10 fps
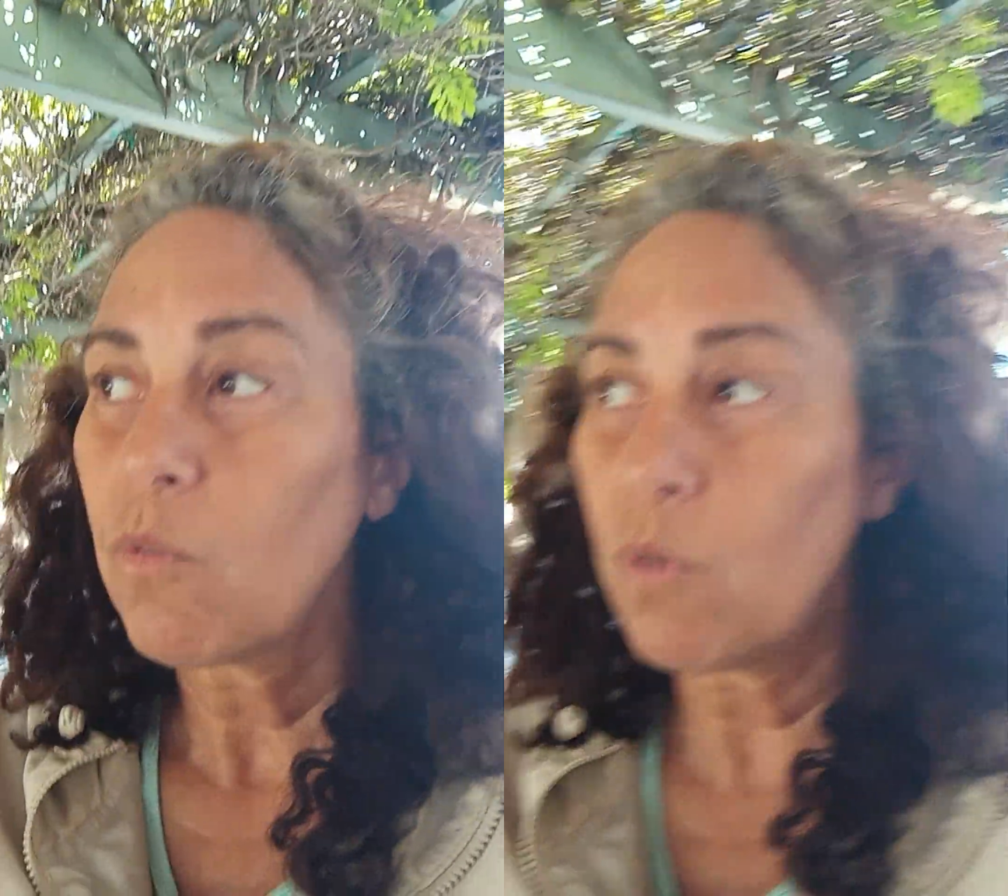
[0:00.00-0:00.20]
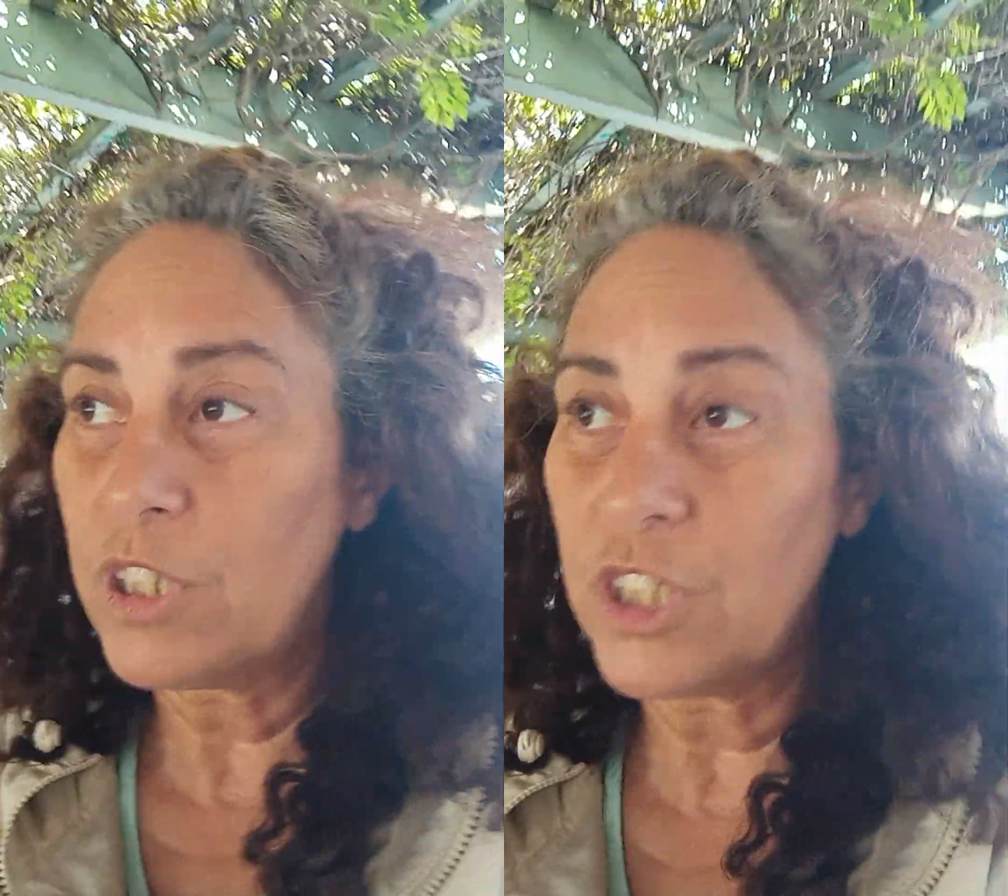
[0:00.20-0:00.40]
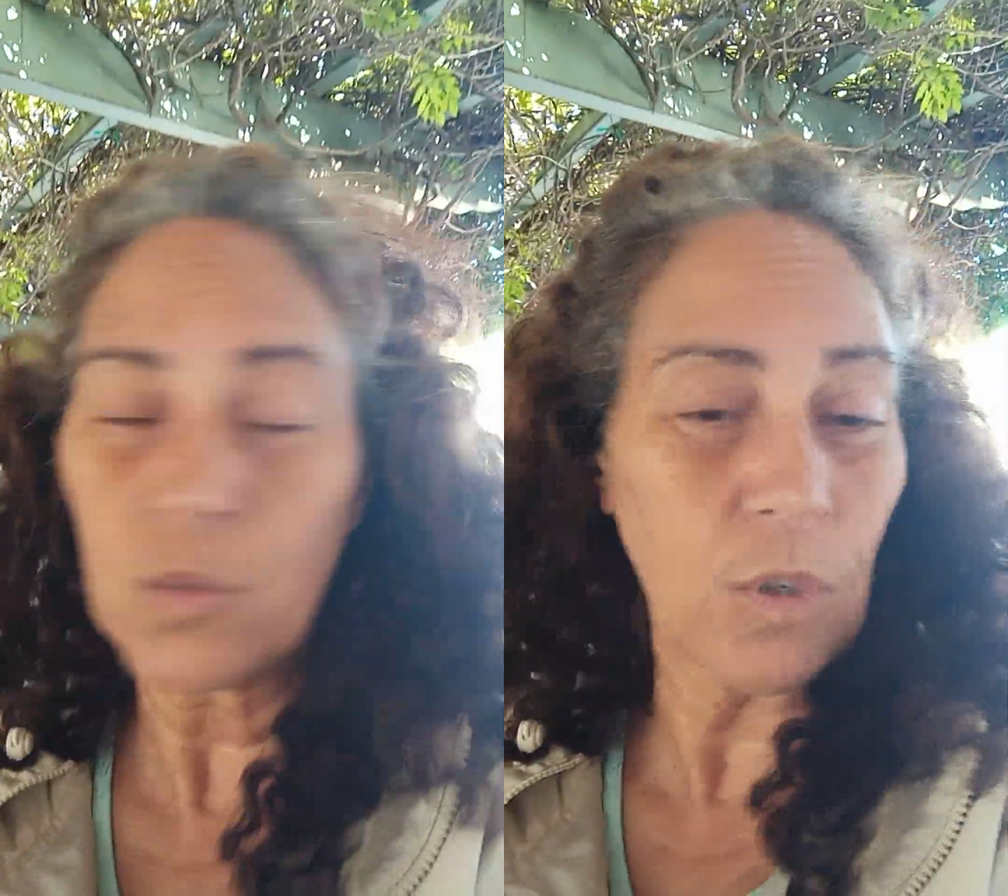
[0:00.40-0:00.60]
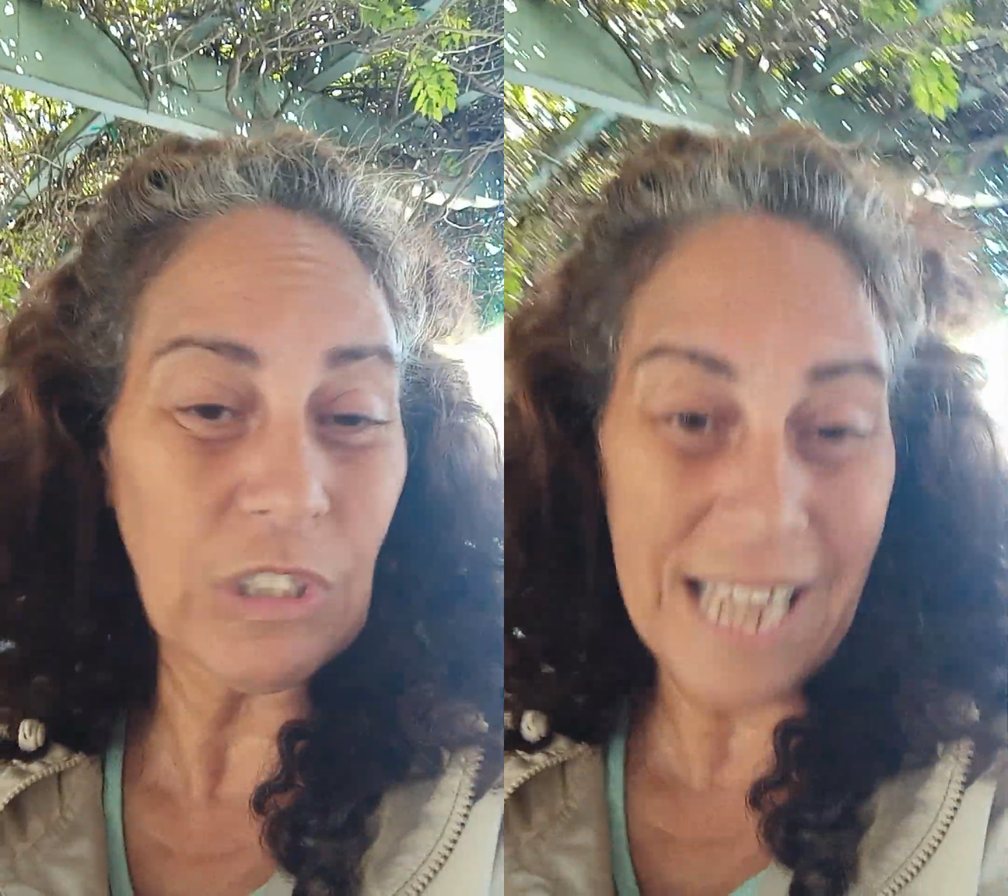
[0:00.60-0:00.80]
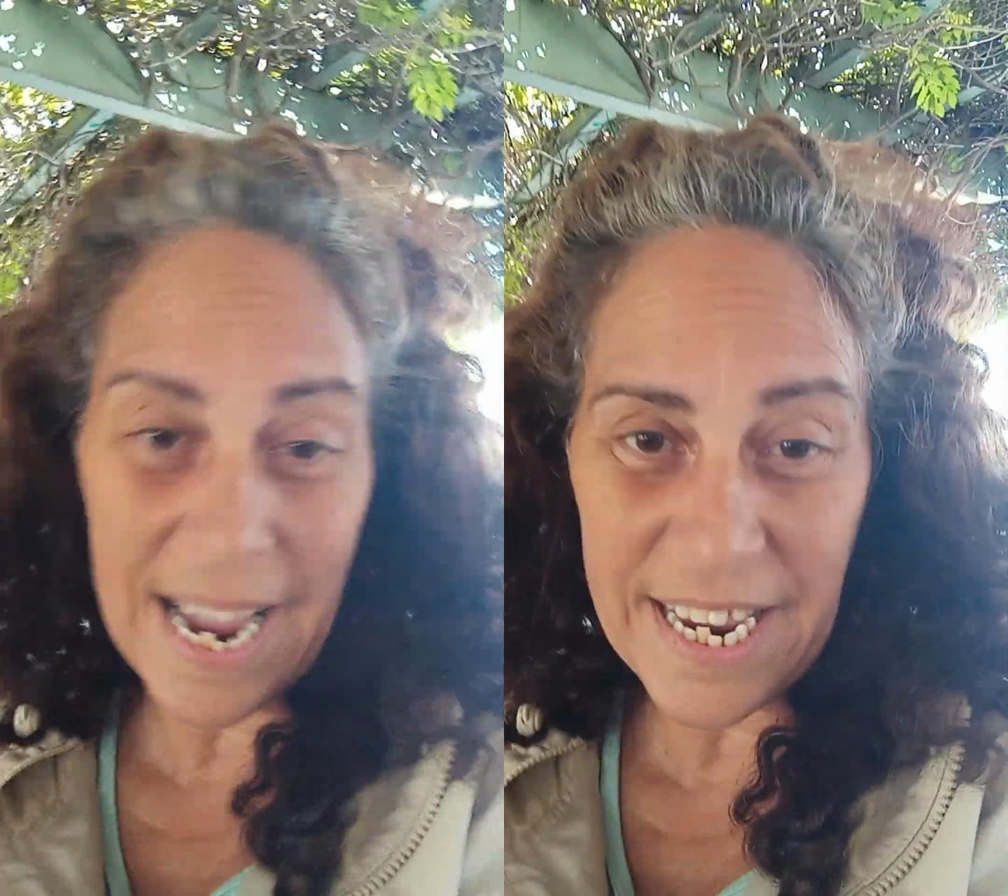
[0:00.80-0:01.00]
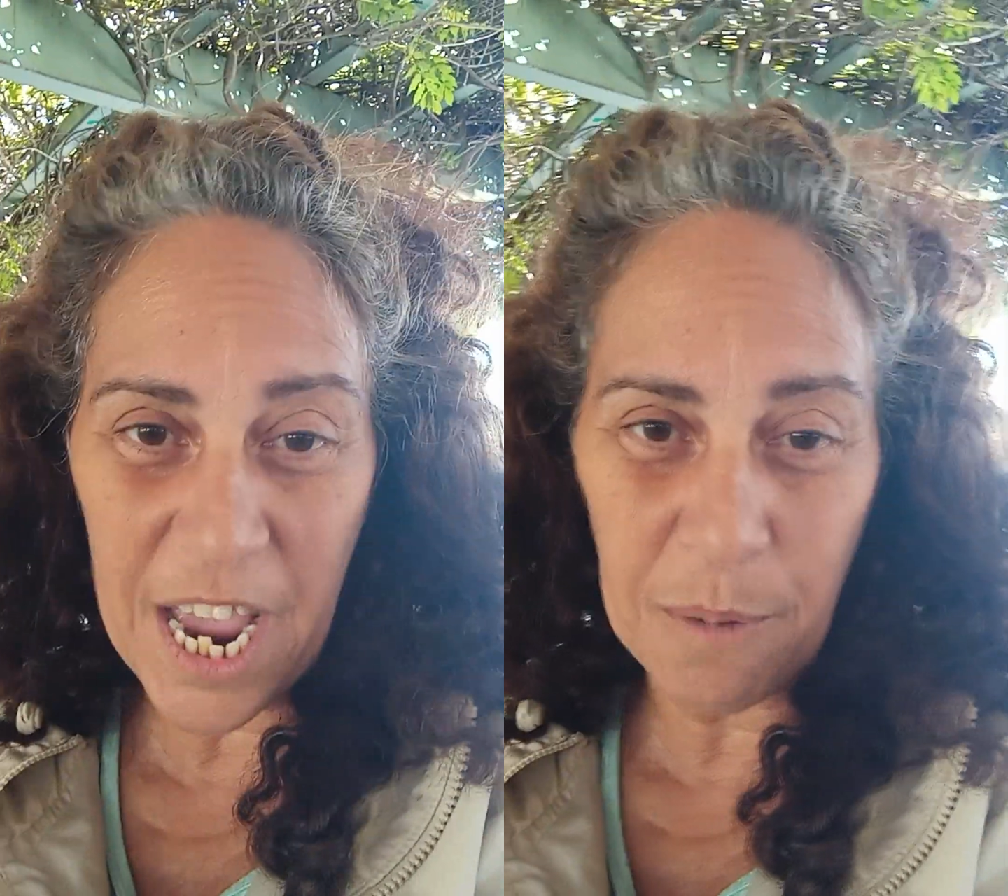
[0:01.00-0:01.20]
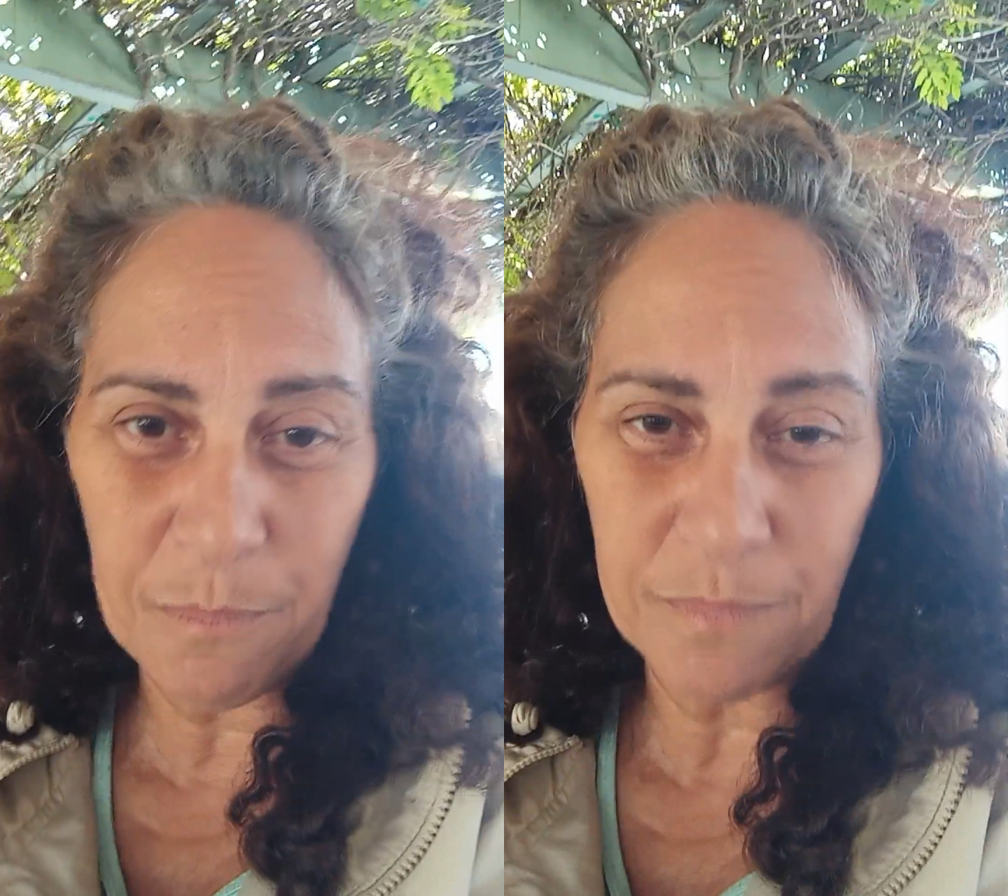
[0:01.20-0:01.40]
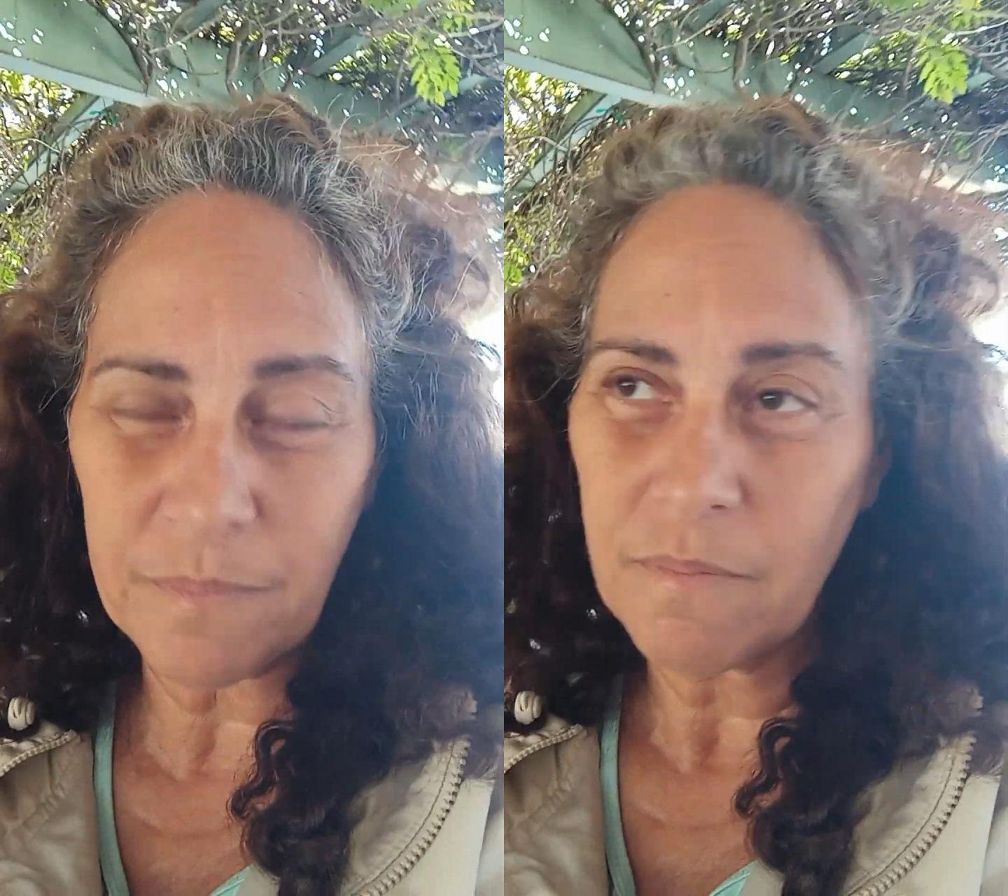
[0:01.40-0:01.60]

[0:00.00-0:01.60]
which was "I am."